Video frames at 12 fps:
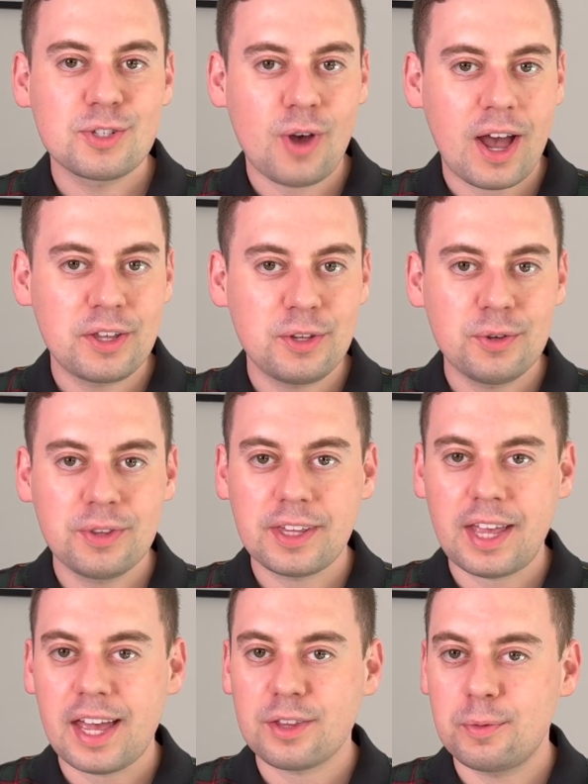So I knew
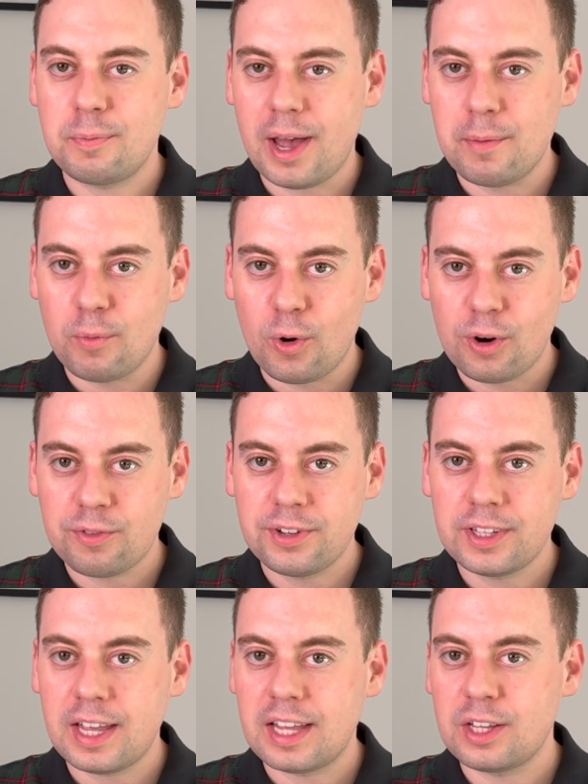that I had to buy more
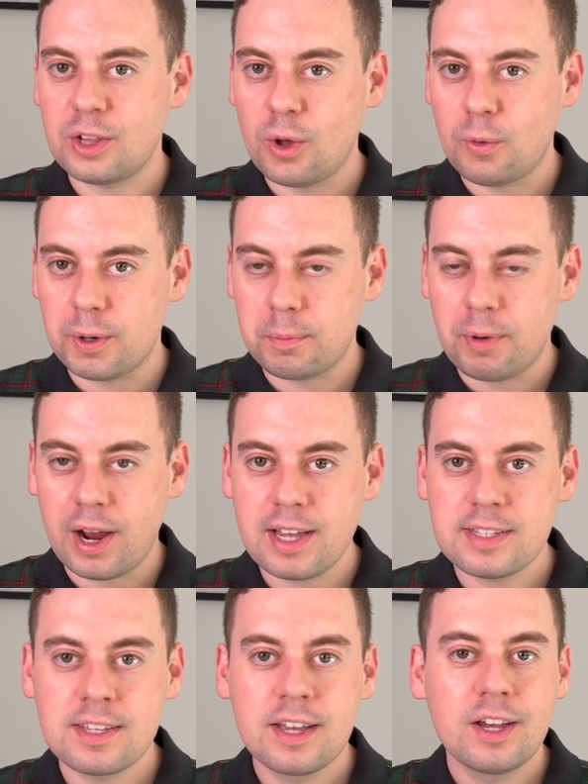of it at a lower
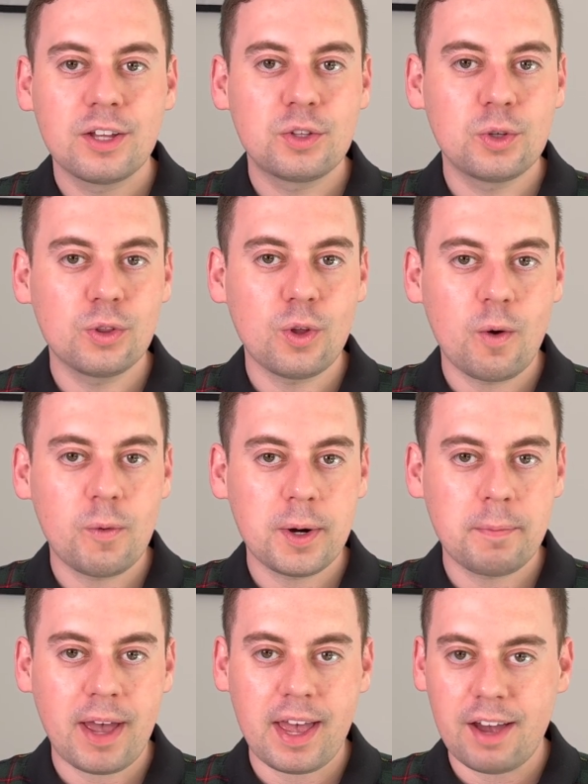price to
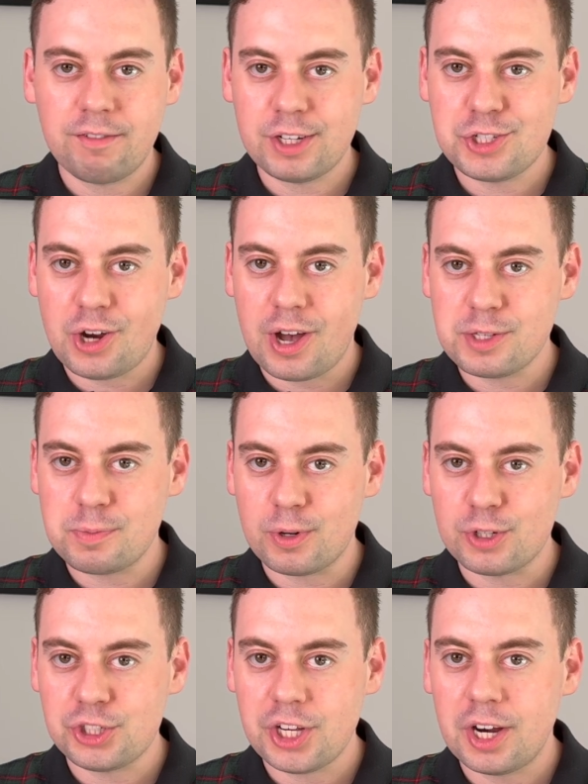lower my average cost
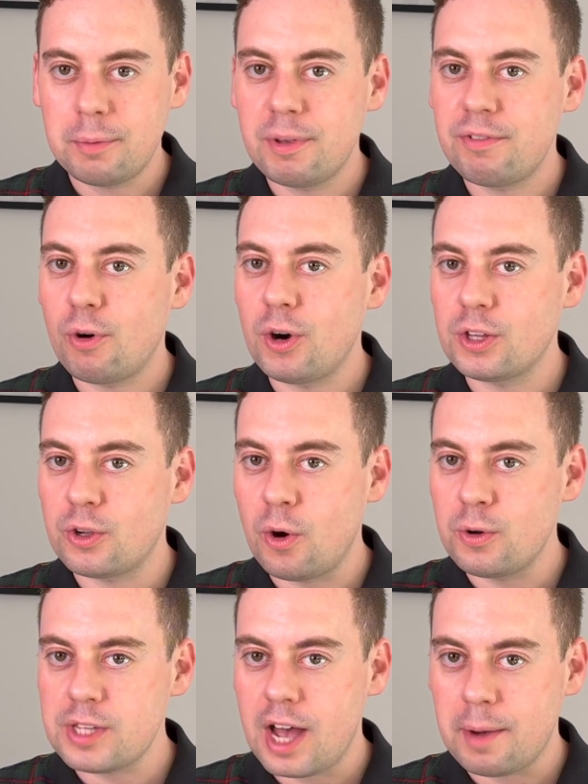per share before it
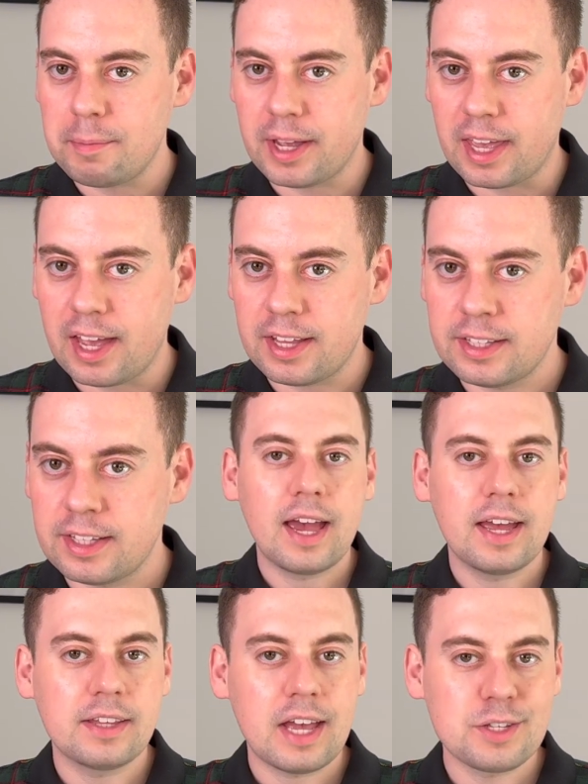goes up again.
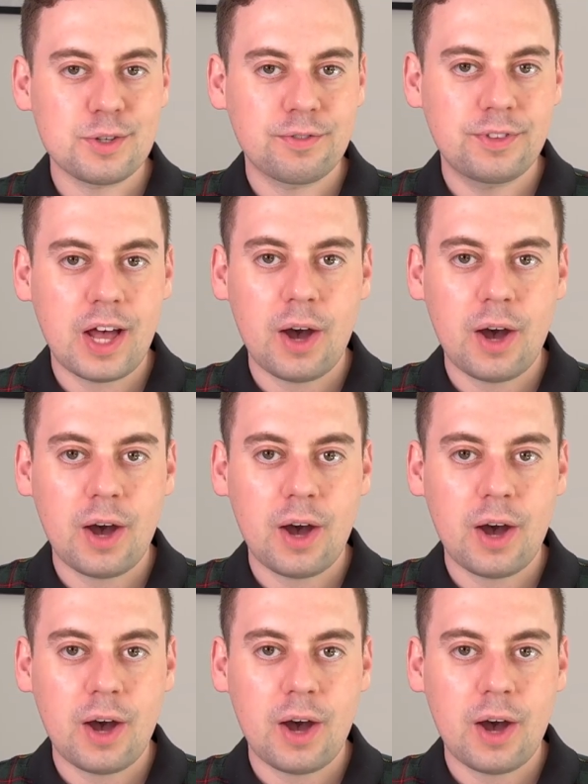And as of